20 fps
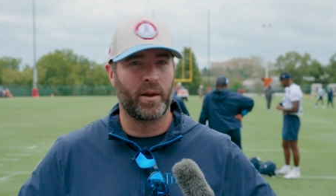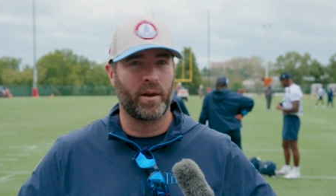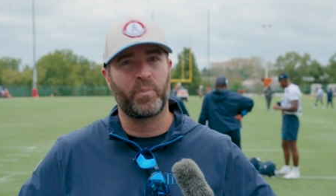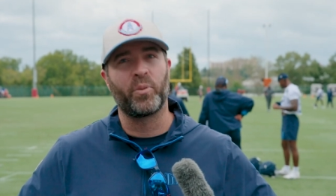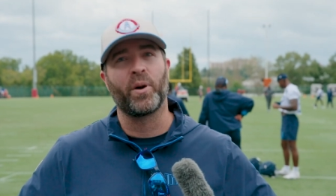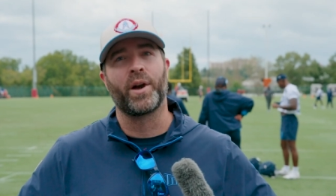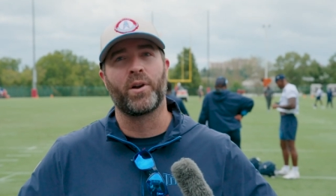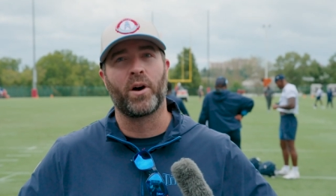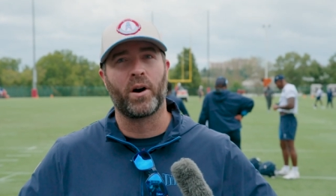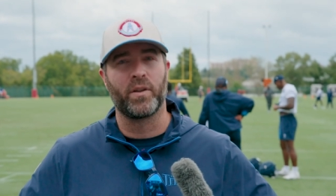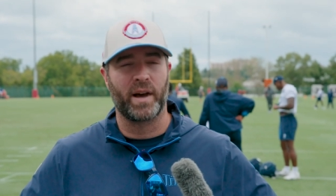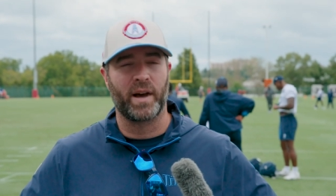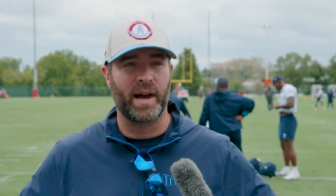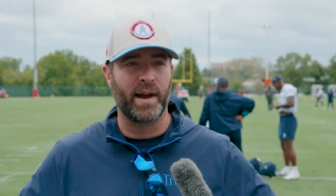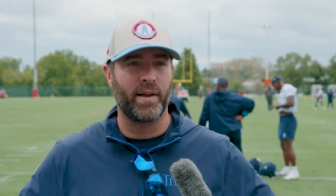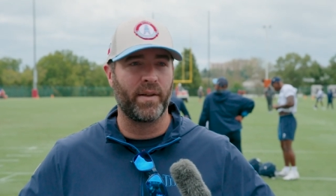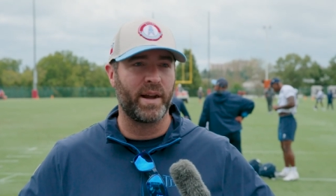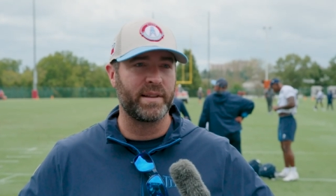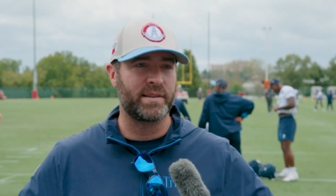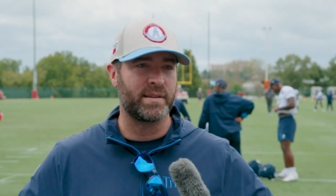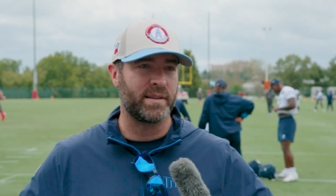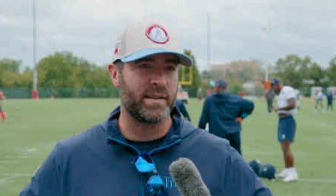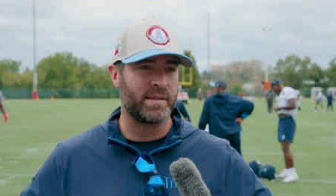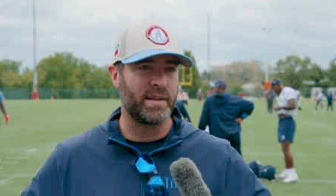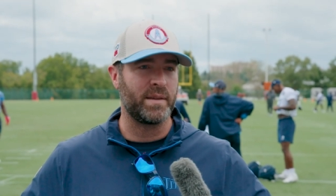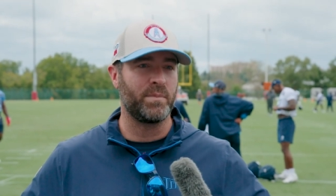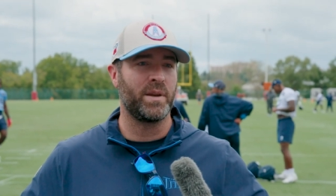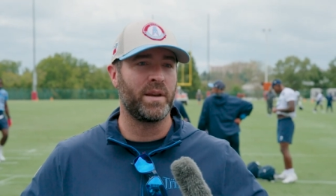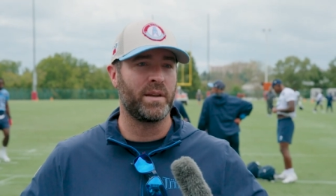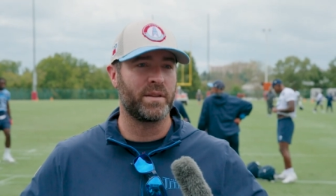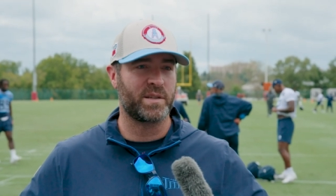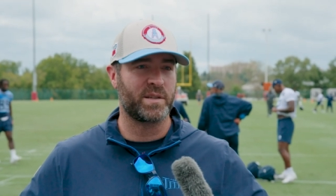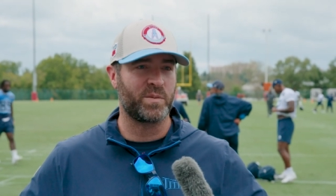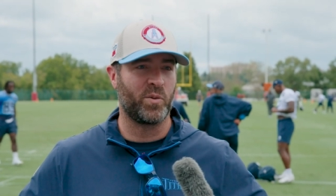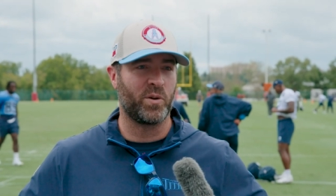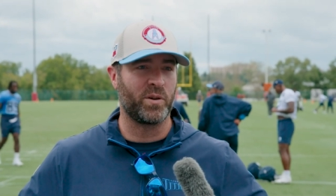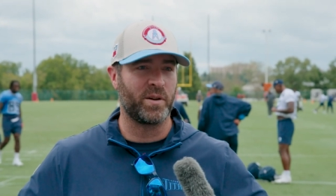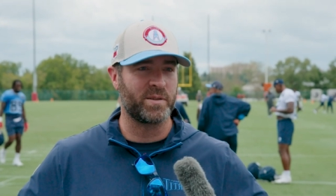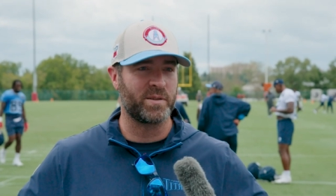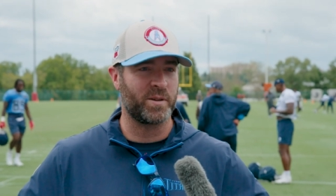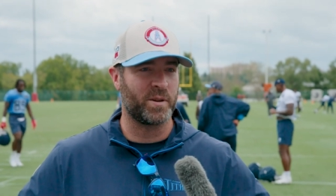I played all the highlights in the team meeting this morning